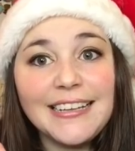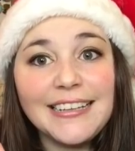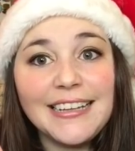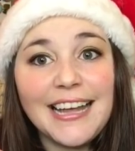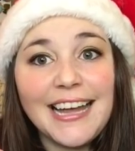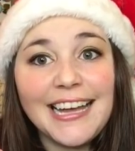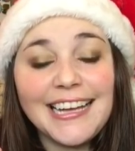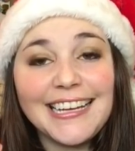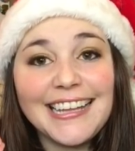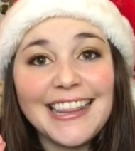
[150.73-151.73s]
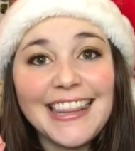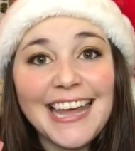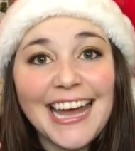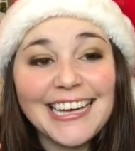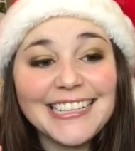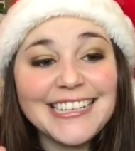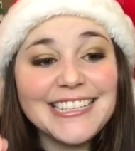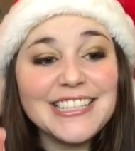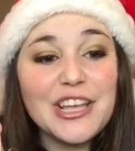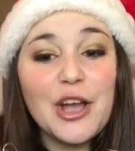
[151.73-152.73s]
Like, that
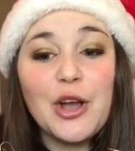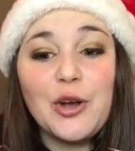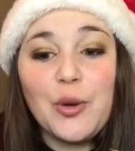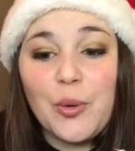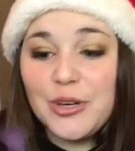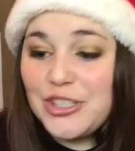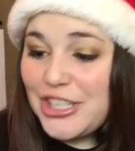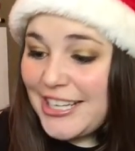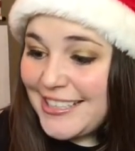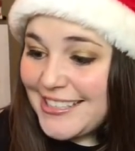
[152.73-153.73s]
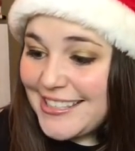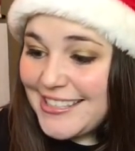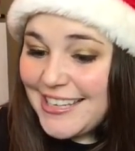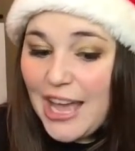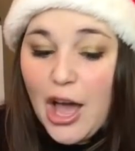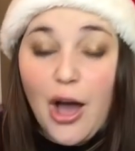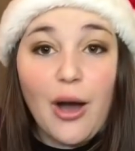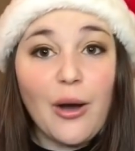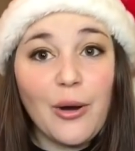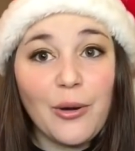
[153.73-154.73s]
is gorgeous.
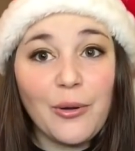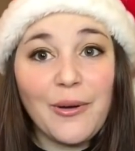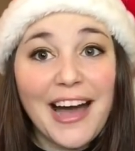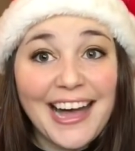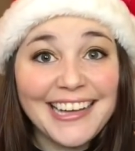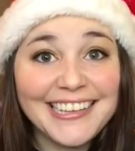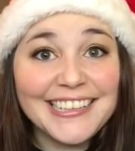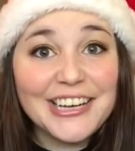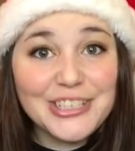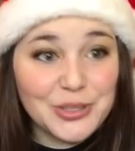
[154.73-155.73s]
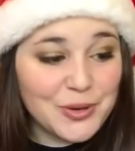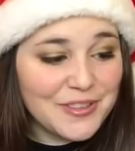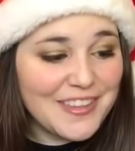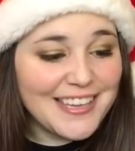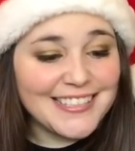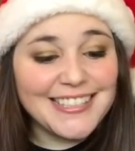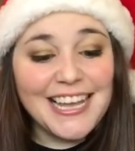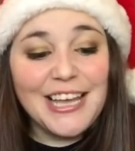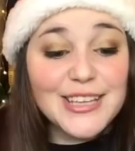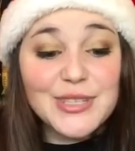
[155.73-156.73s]
Oh, I adore these.
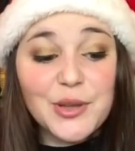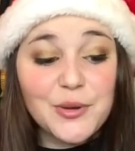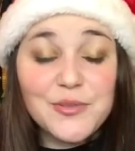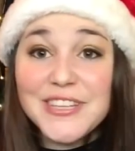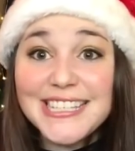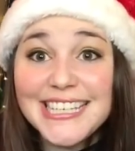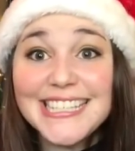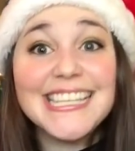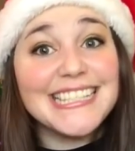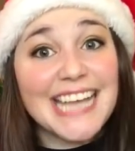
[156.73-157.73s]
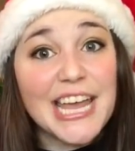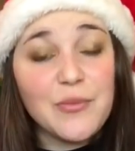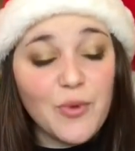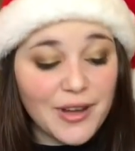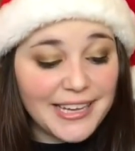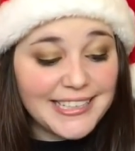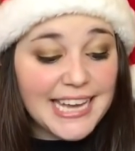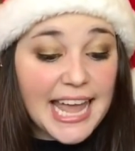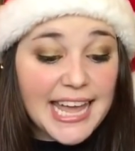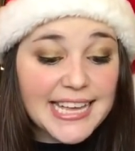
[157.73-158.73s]
So this is day one,
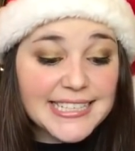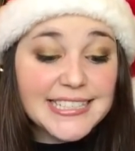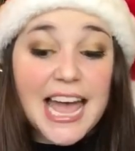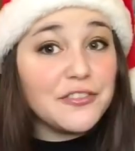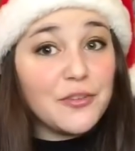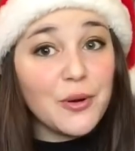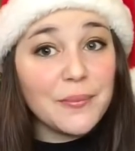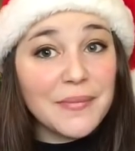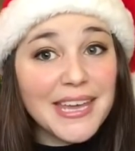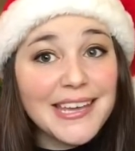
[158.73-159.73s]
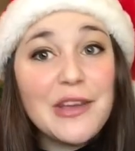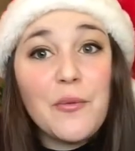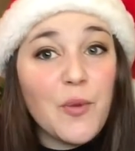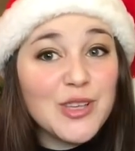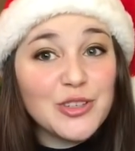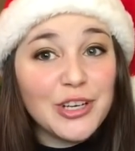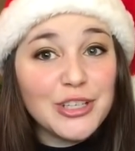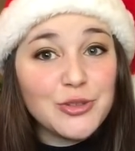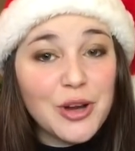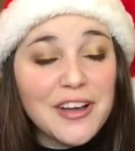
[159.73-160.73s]
and for me,
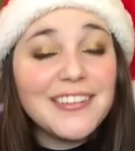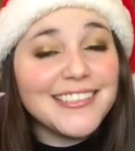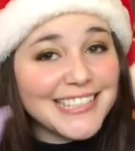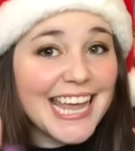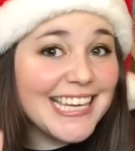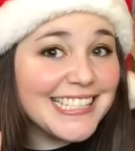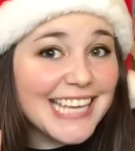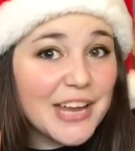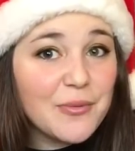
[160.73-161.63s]
Wizarding Trunk takes day